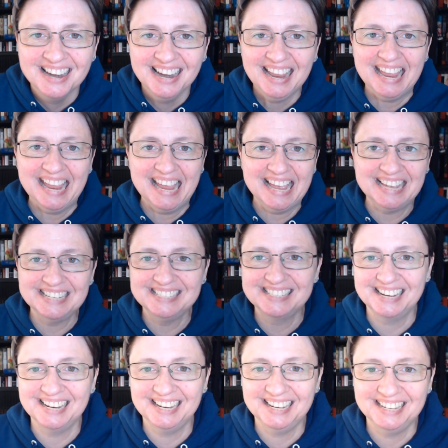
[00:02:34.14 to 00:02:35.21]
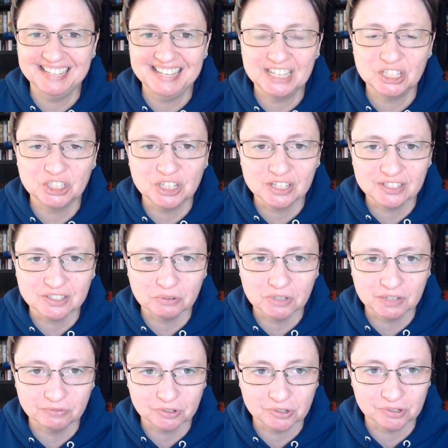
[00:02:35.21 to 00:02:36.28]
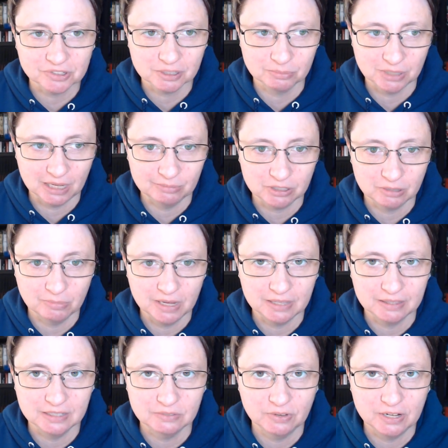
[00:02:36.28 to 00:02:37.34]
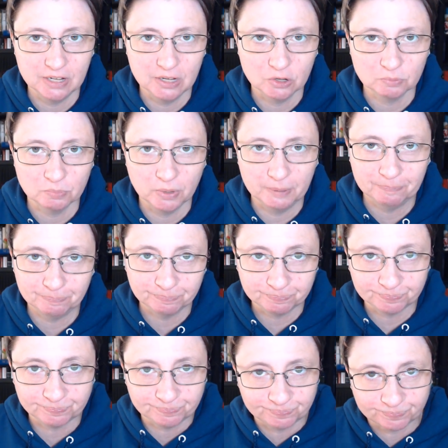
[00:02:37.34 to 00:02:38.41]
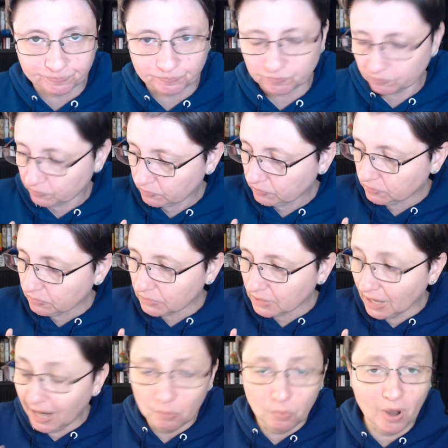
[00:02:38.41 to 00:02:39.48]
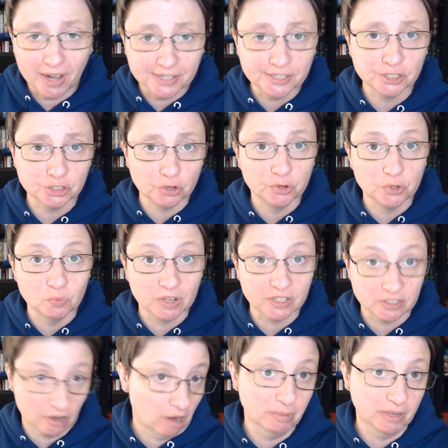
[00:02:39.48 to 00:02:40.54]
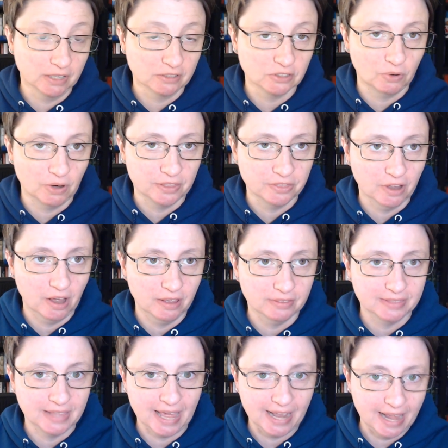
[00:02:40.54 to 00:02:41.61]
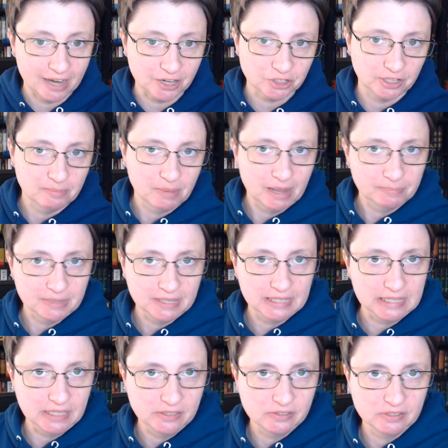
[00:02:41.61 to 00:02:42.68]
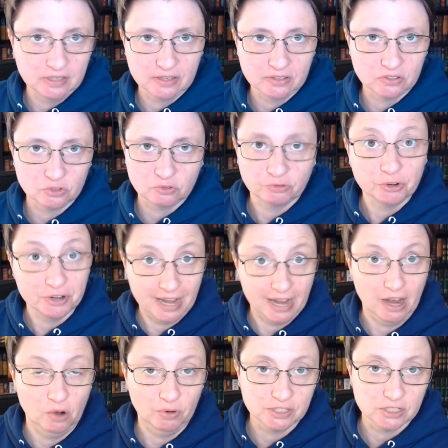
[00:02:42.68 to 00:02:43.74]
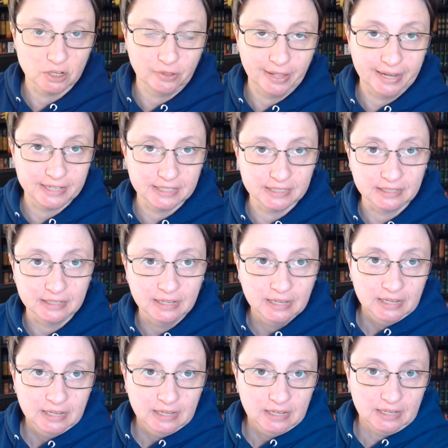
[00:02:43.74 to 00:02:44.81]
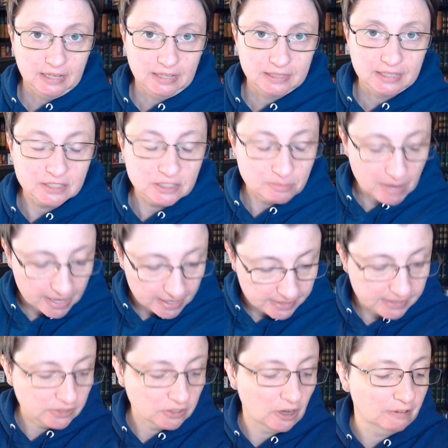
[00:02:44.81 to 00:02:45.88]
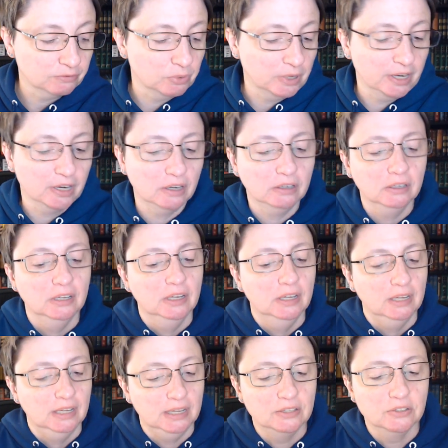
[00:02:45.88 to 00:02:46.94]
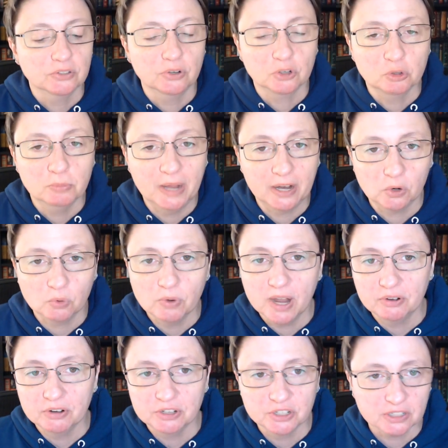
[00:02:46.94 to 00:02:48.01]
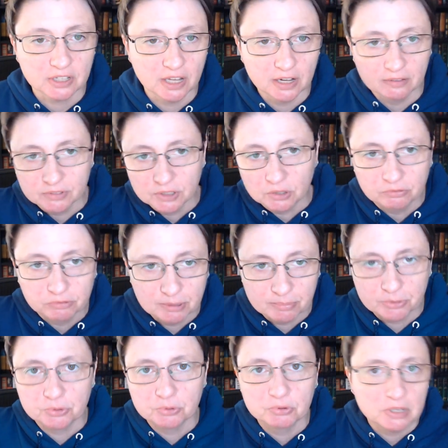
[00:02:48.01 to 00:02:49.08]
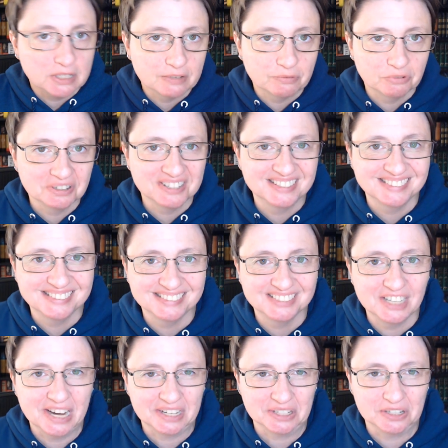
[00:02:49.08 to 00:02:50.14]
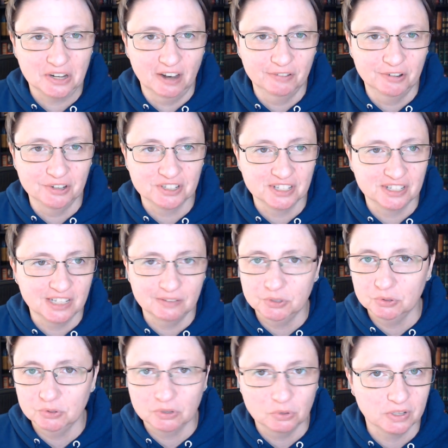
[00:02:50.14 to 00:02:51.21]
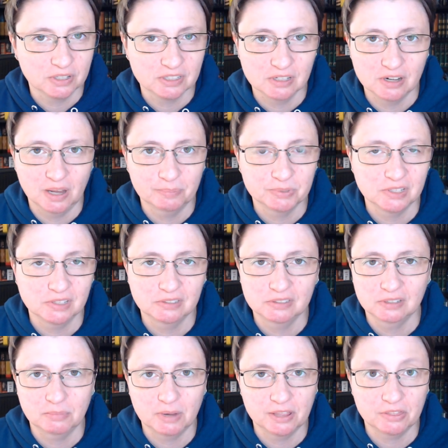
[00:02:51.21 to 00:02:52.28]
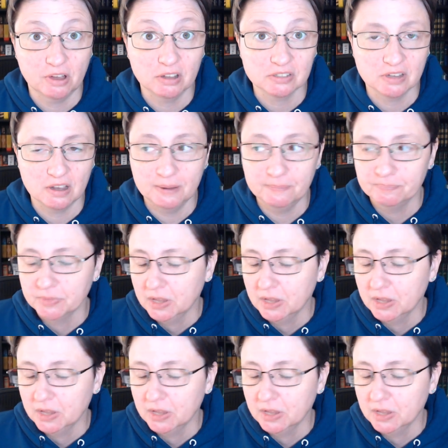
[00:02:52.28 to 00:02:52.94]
and uh, it's just so difficult sometimes to make these videos, but. I wanted to show you what's coming, so I thought that actually might be the easiest for now until I can uh, get some editing software, and circle back around and just kind of you know flip through the different jacket covers and give you a quick synopsis and my thoughts on it.